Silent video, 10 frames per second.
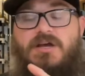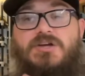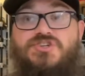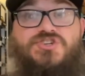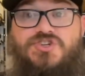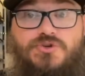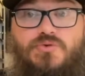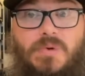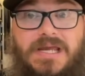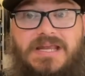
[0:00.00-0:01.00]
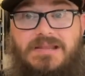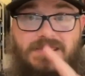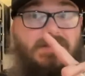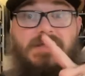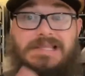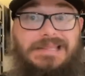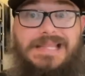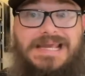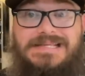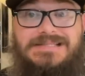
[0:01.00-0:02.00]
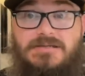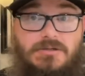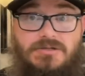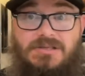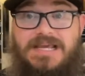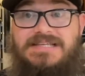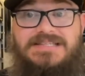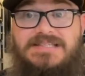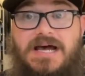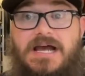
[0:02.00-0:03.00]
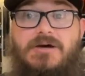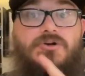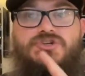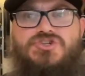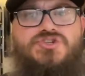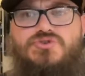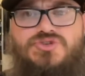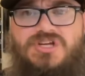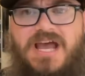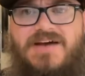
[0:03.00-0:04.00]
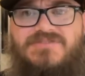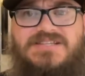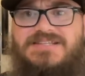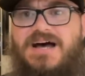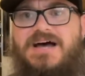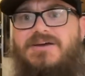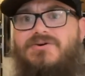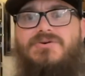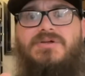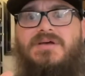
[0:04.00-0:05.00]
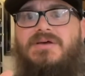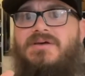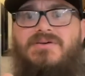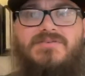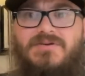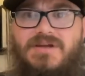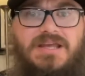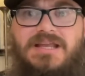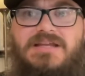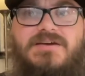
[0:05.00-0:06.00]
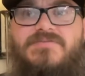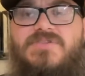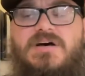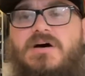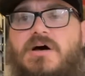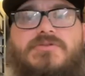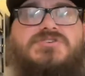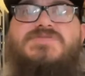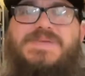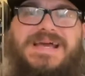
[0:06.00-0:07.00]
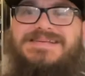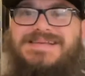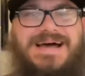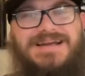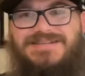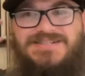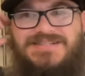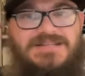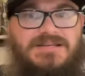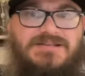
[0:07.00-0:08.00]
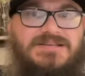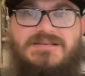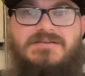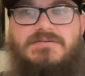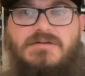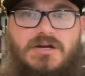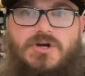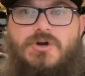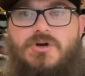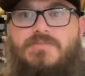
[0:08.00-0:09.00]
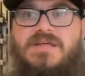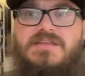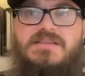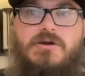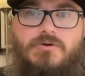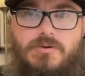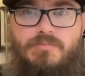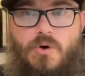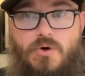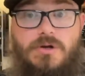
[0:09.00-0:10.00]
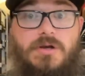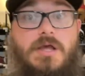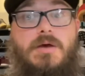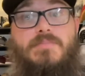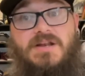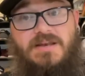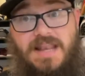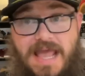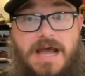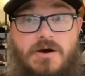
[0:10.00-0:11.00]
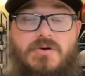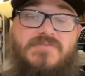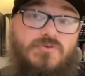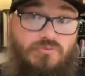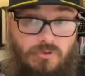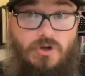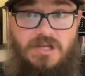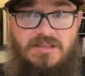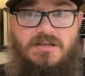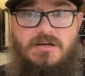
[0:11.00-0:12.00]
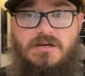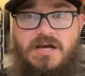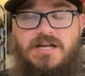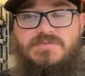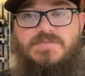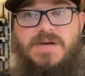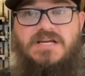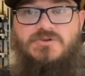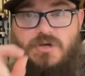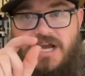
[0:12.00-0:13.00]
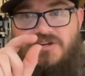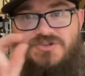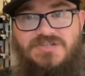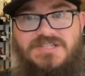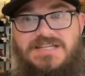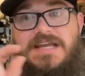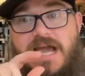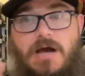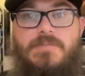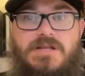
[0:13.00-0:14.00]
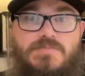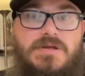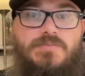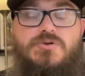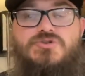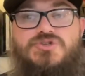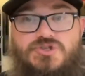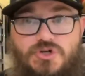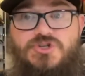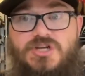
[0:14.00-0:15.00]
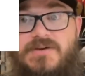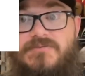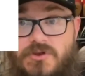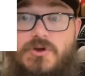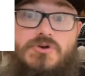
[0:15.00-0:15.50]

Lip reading: shoe width, lace lace style, shoe shaft style, any of the other specs. It didn't occur to me that they were important. But now, if you look at the item specs, you'll actually see how many people are searching for those